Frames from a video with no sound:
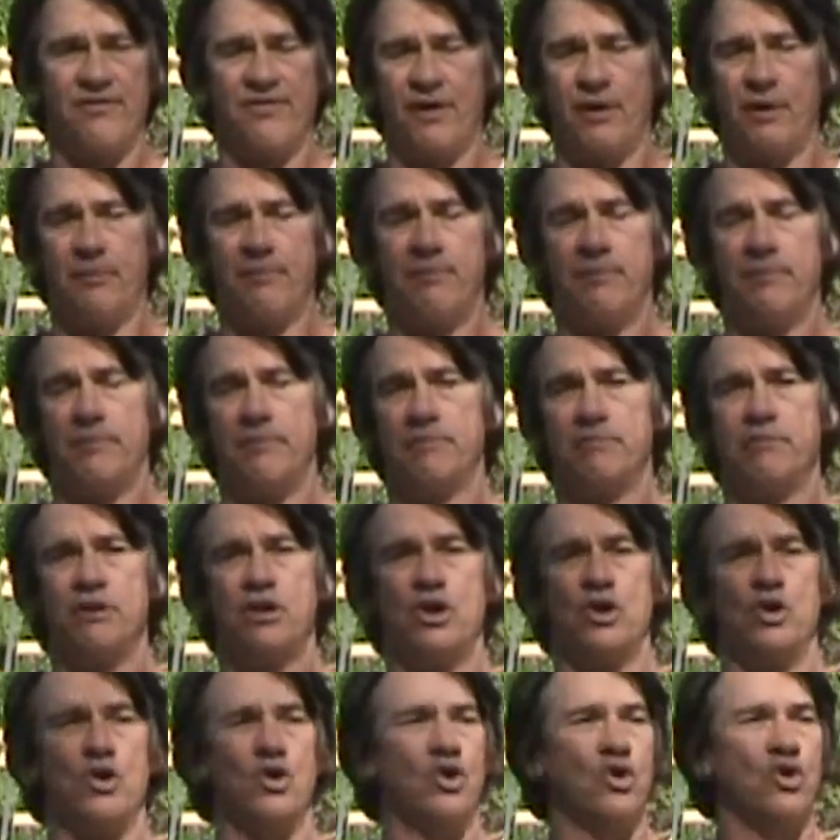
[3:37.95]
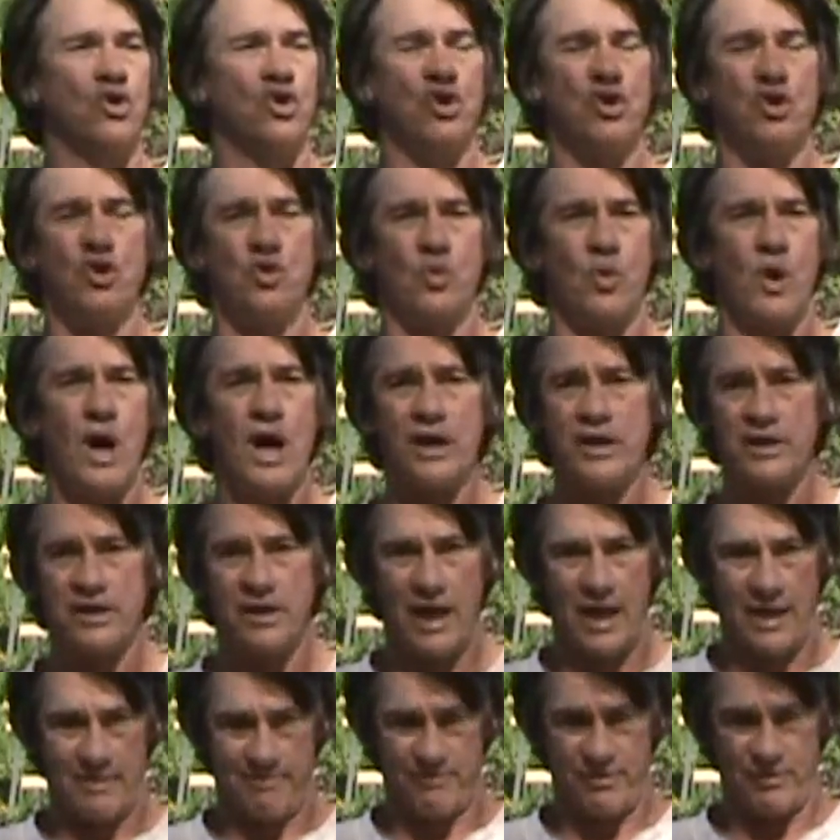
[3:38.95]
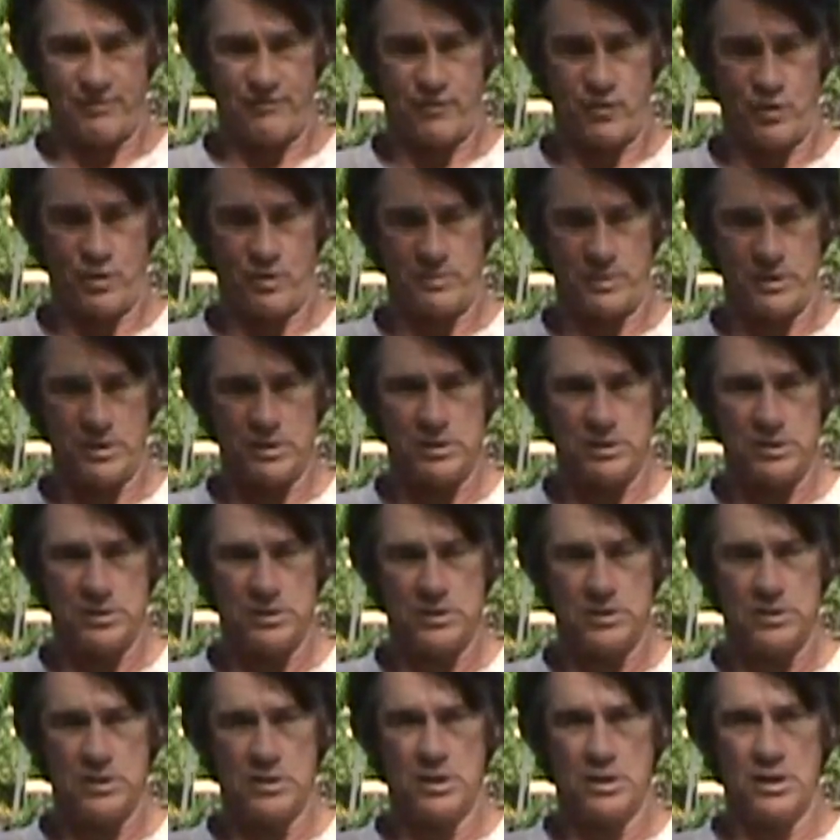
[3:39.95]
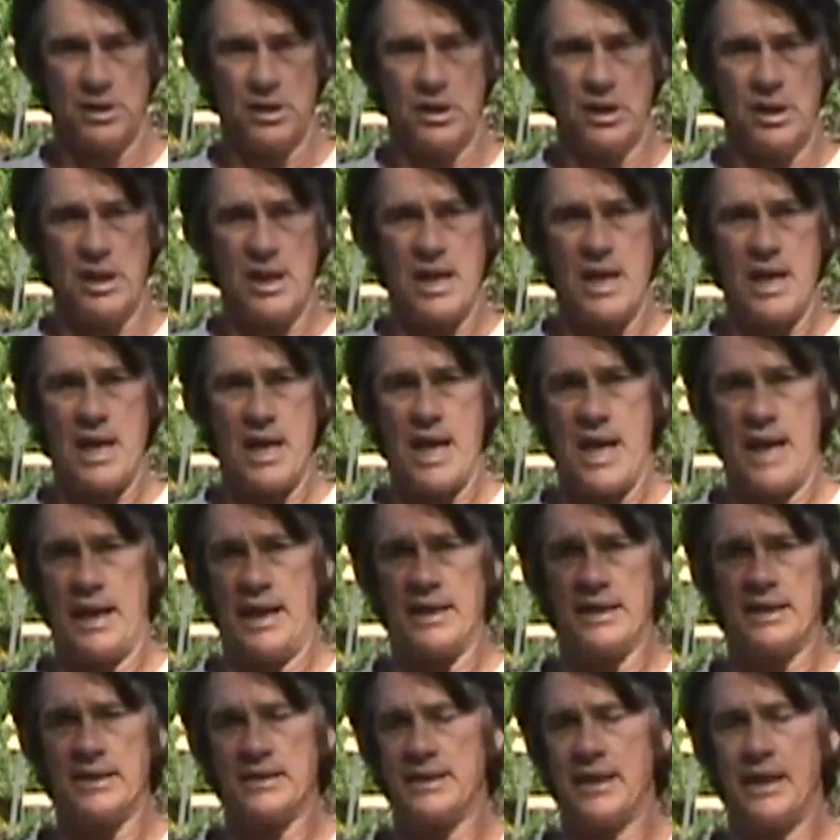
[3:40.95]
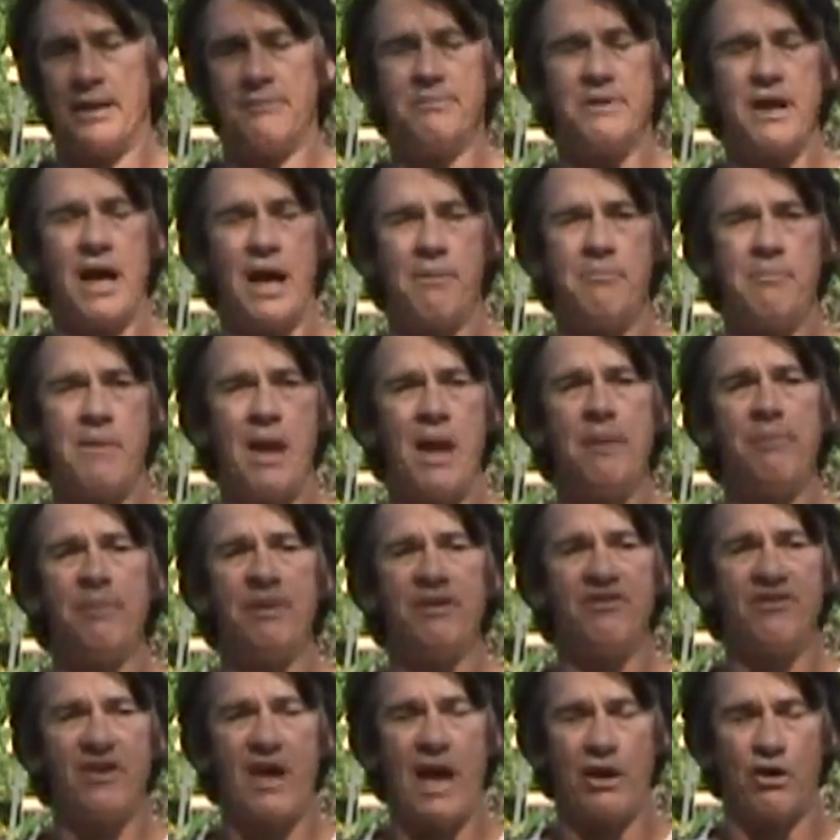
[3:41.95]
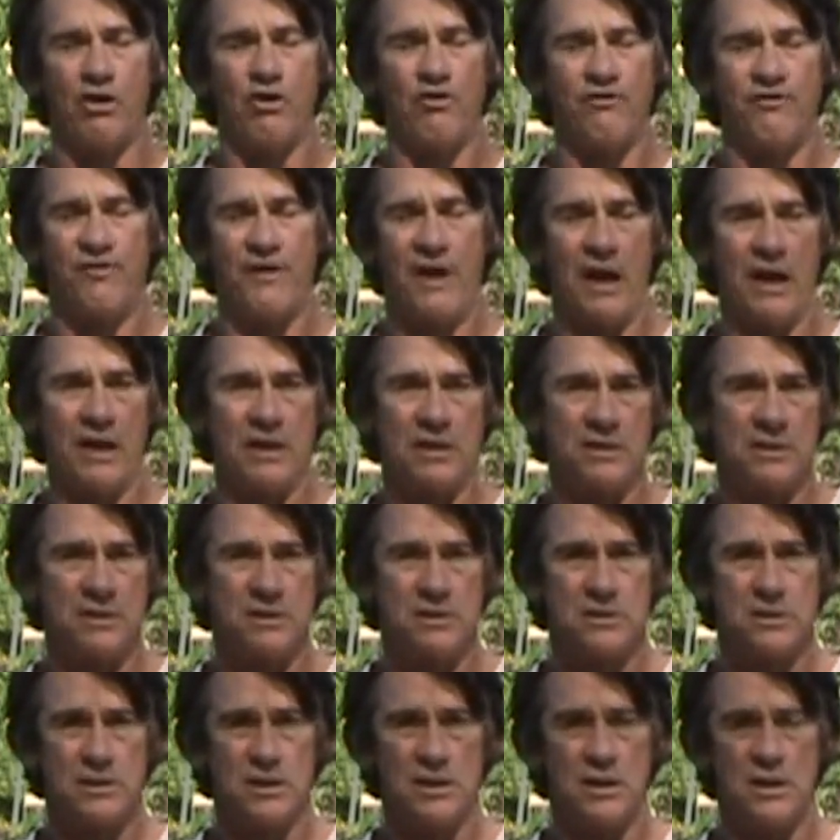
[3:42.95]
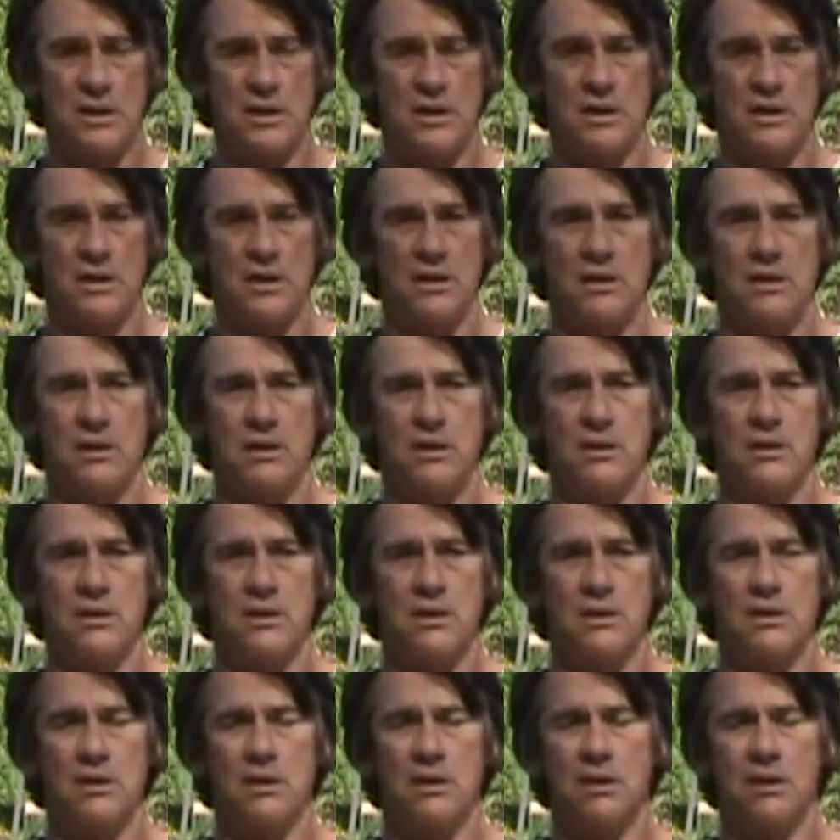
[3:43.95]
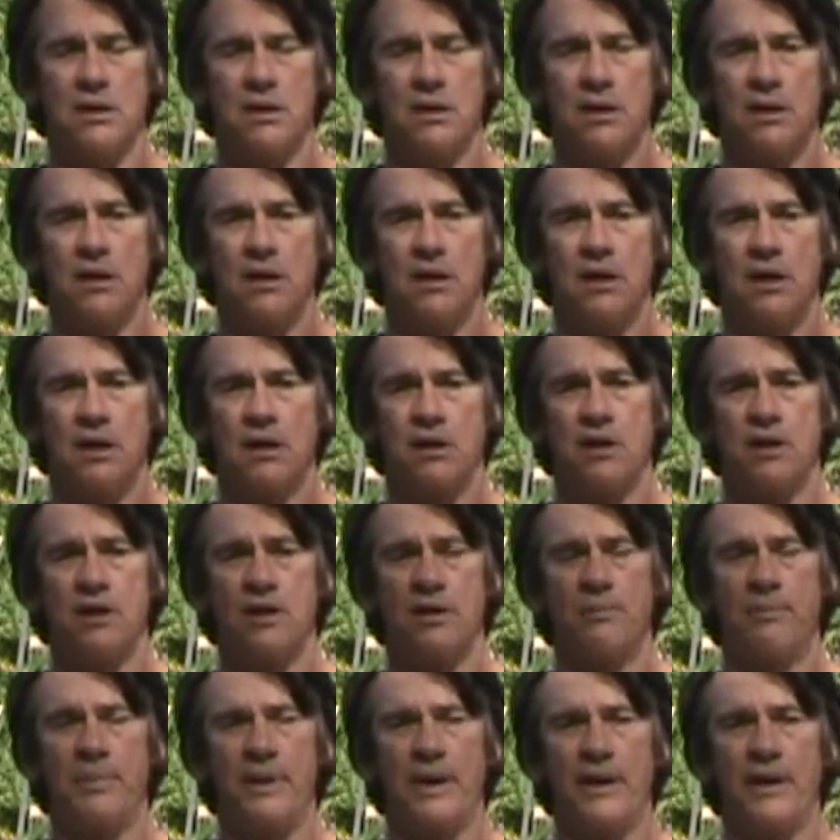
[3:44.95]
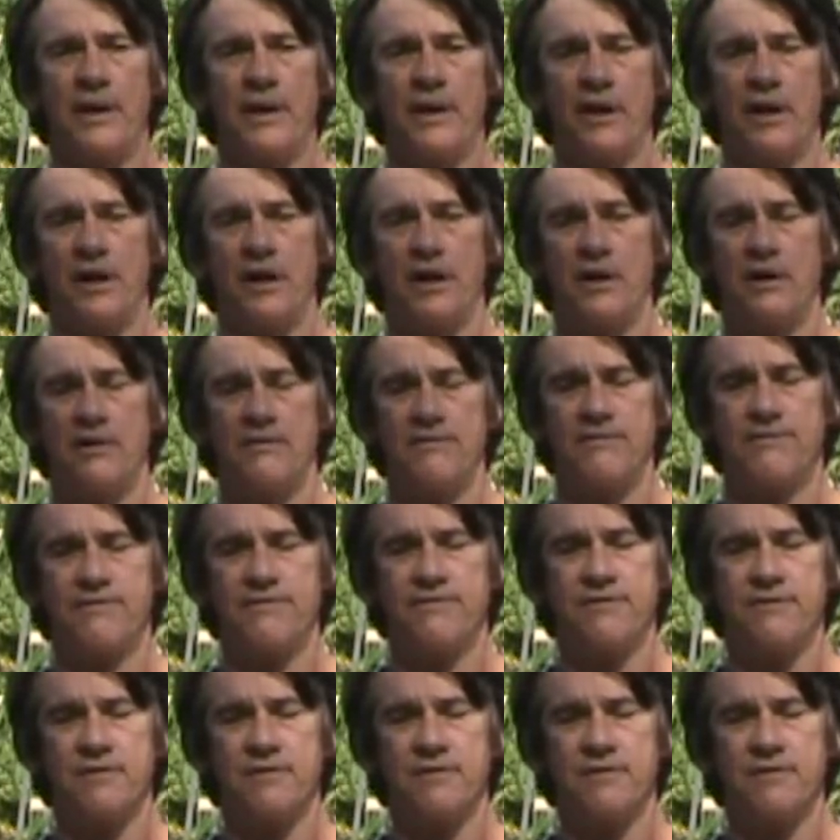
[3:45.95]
from, you know, do you want top performance? And at the same time, maybe sacrifice a little bit of